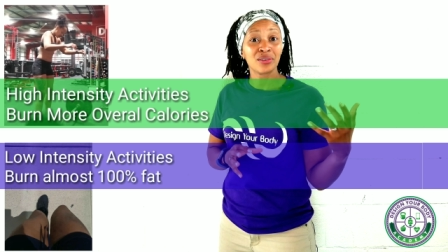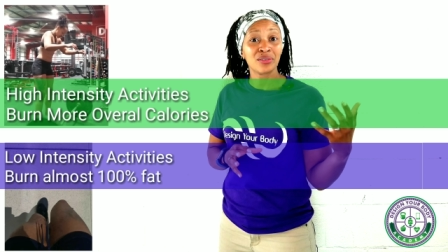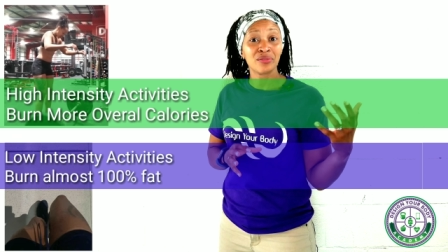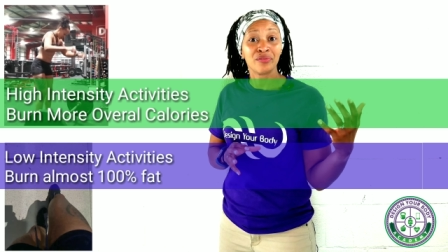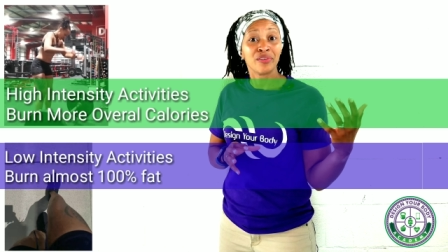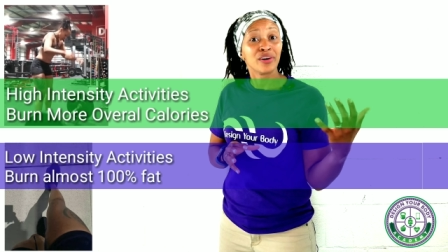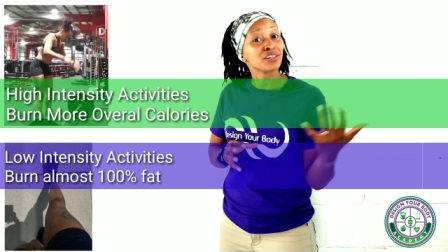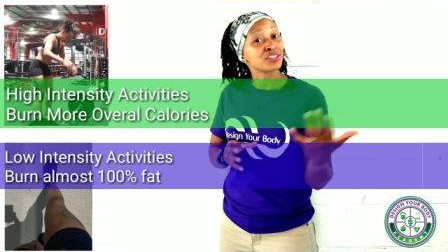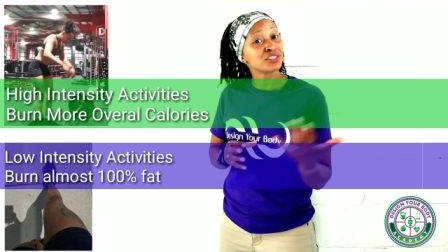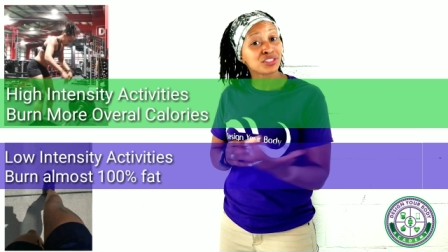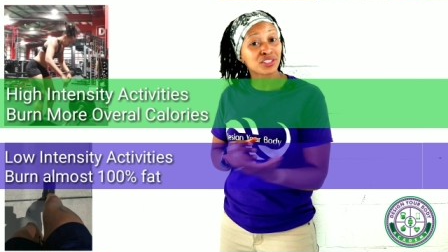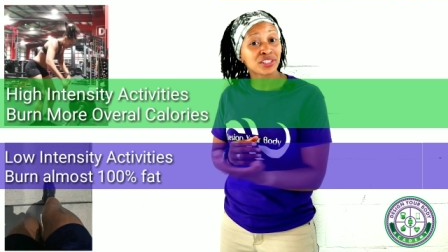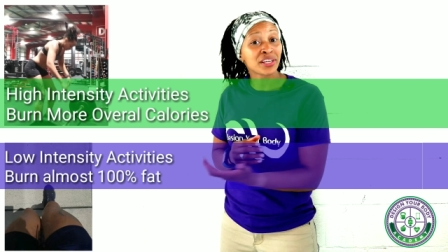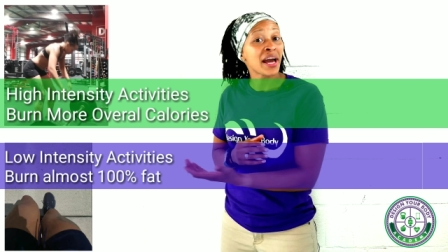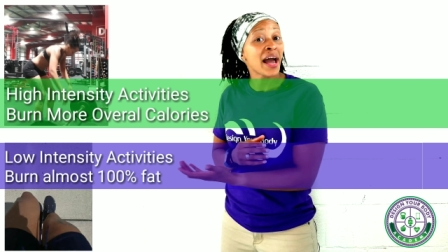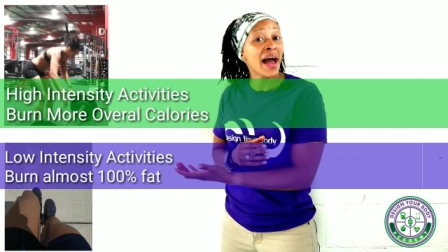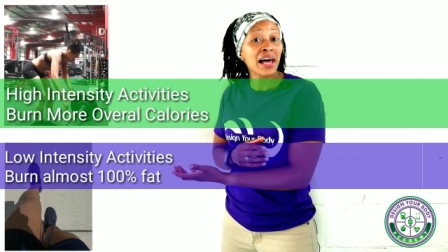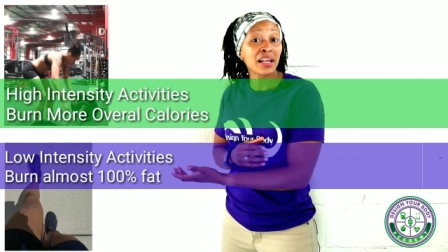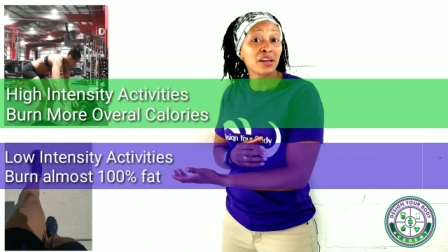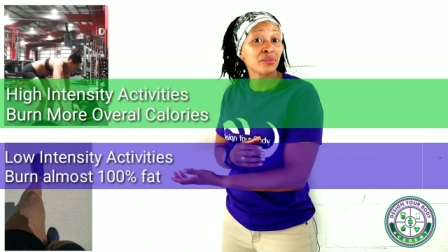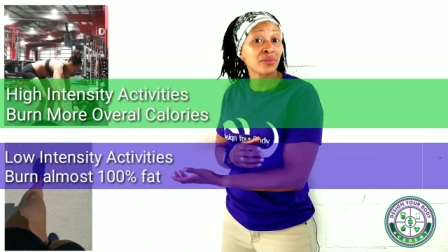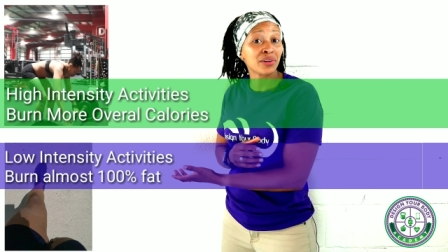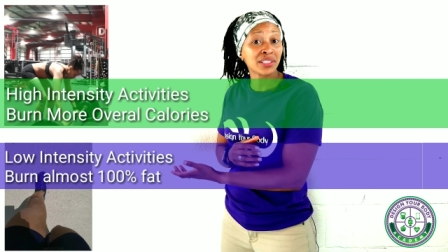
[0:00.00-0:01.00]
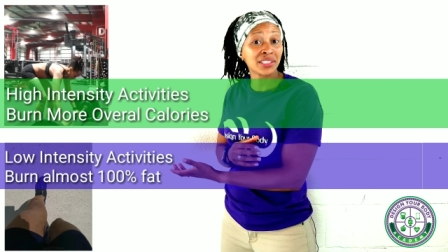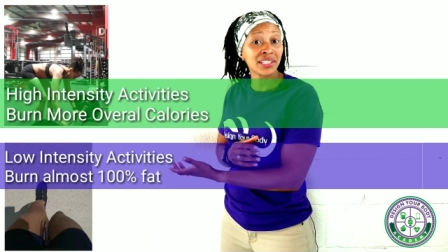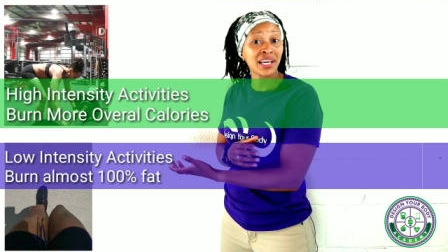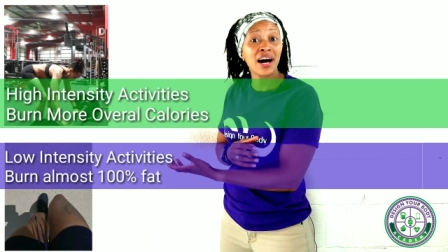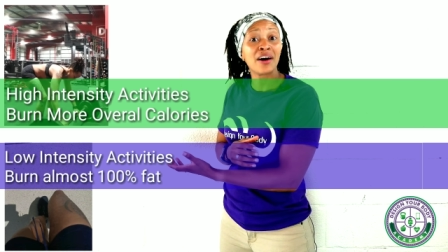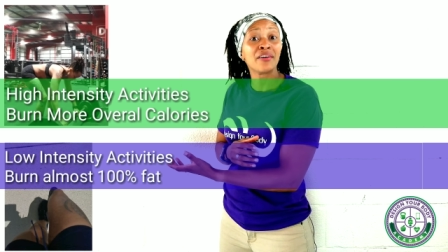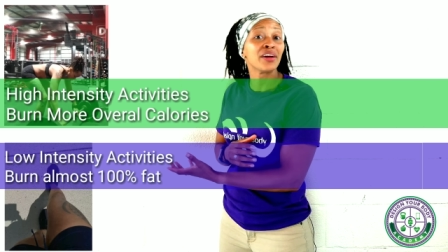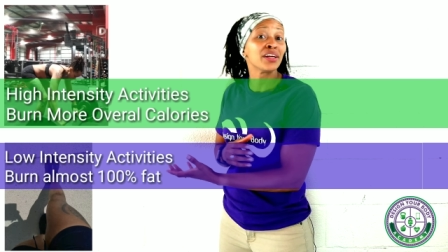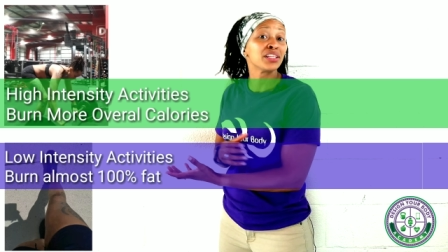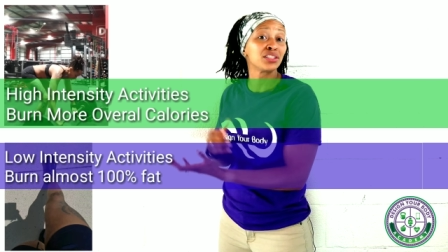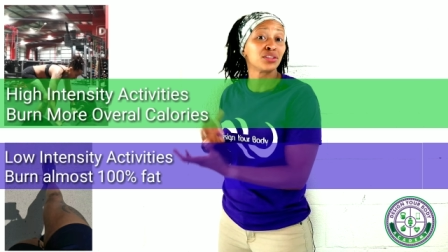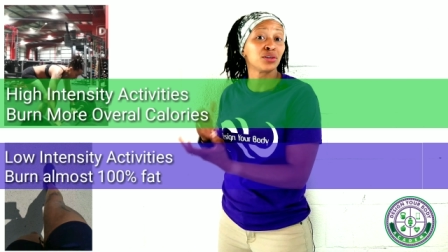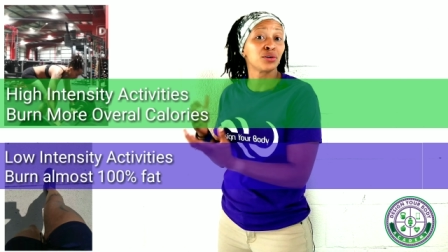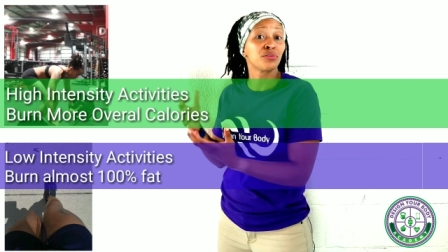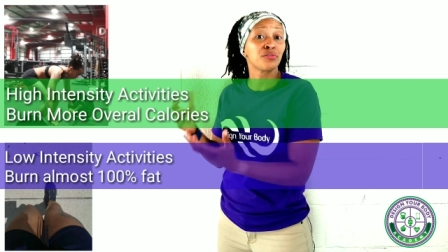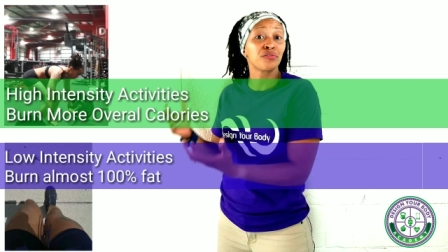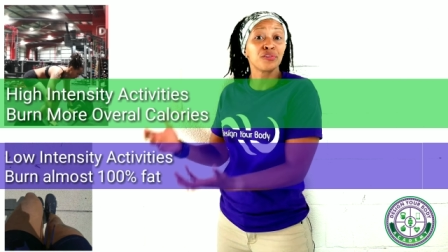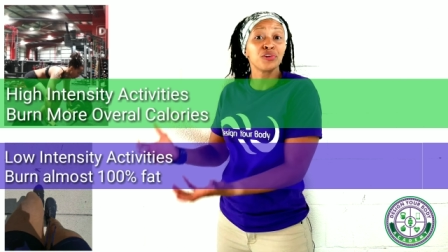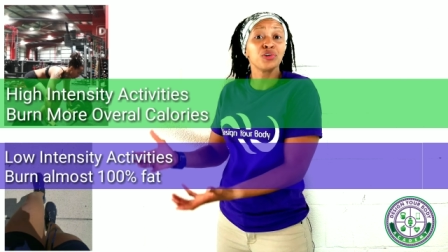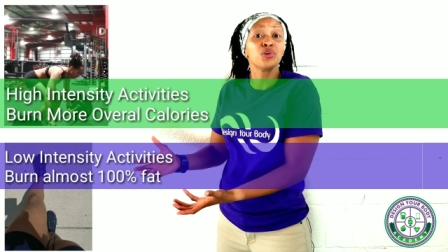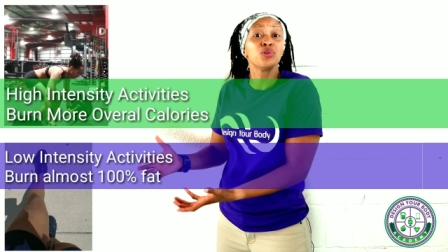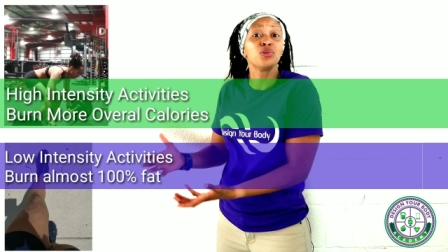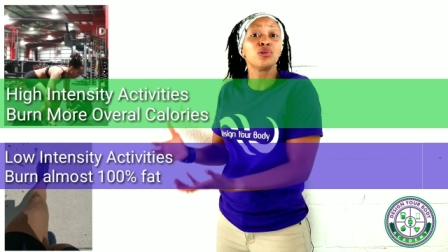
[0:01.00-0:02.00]
versus calories out. It's a
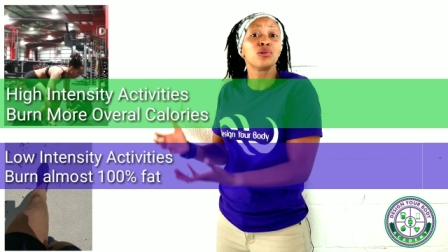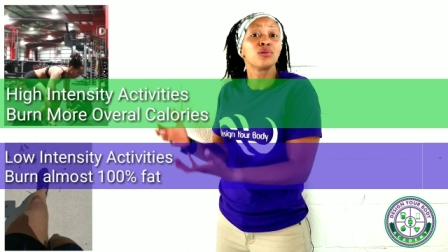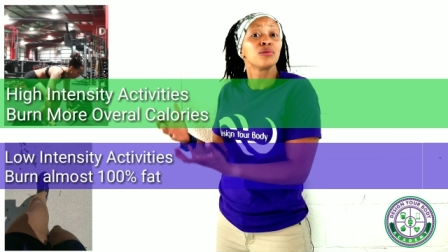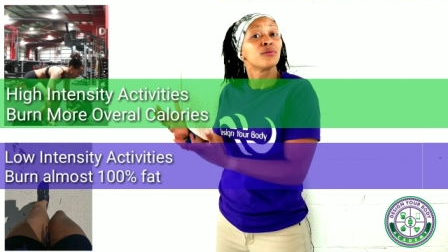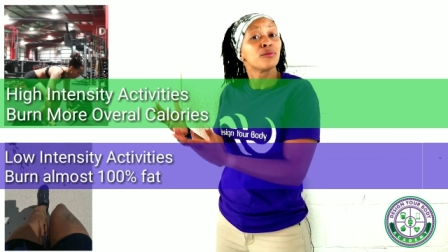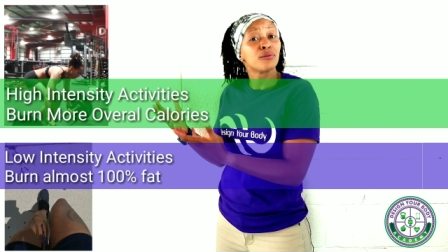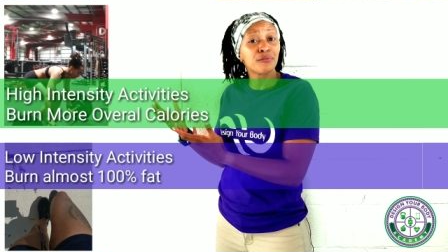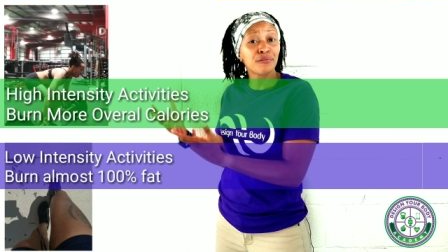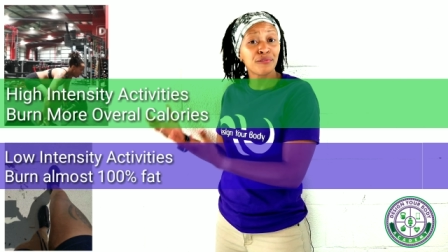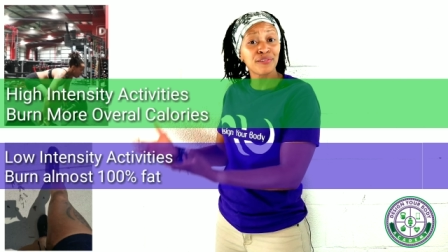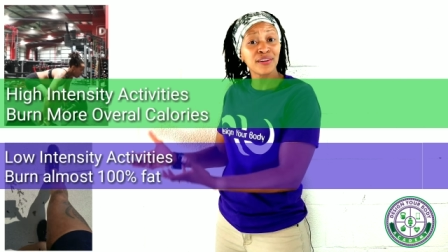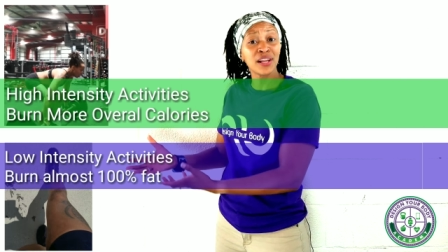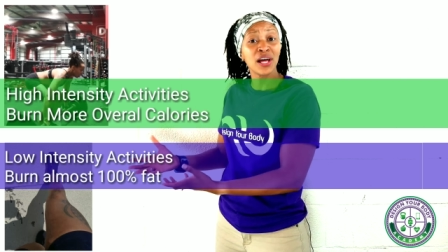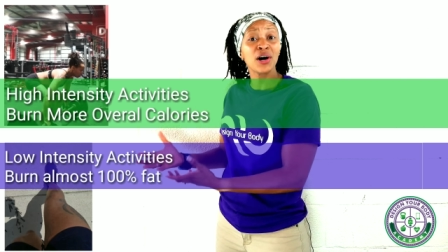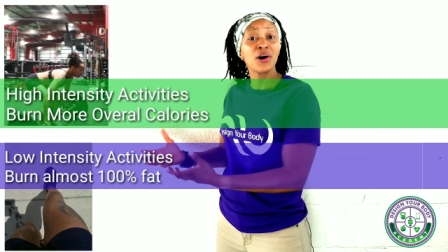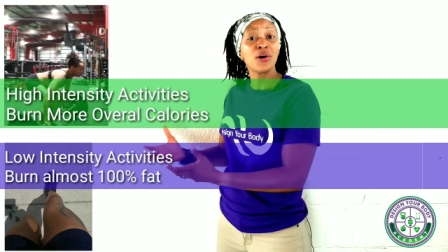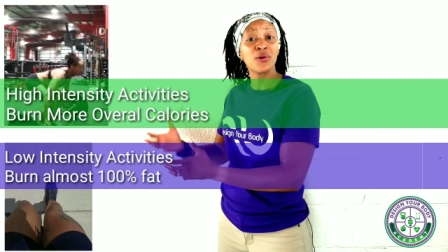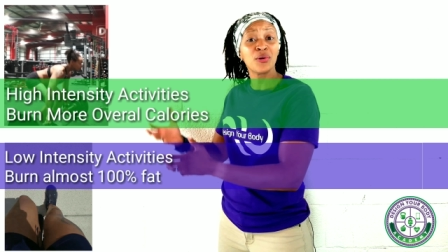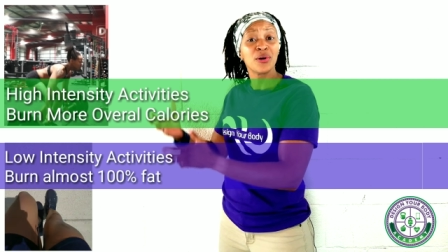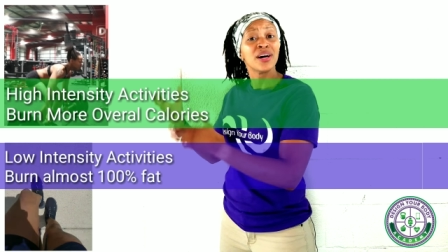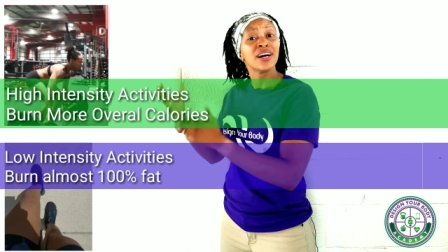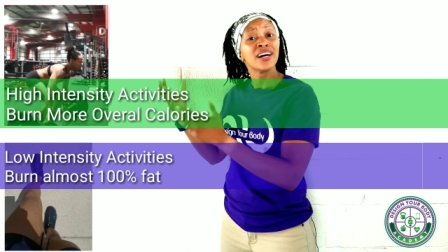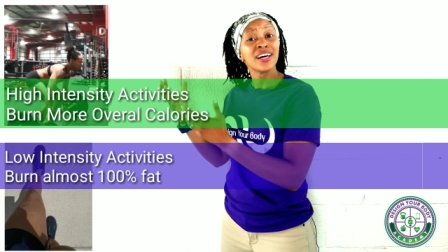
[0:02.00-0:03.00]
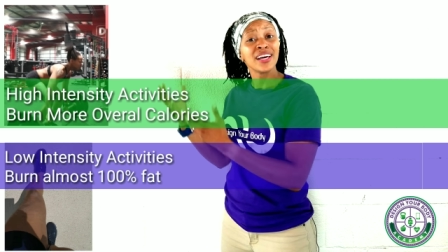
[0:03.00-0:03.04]
fuel flow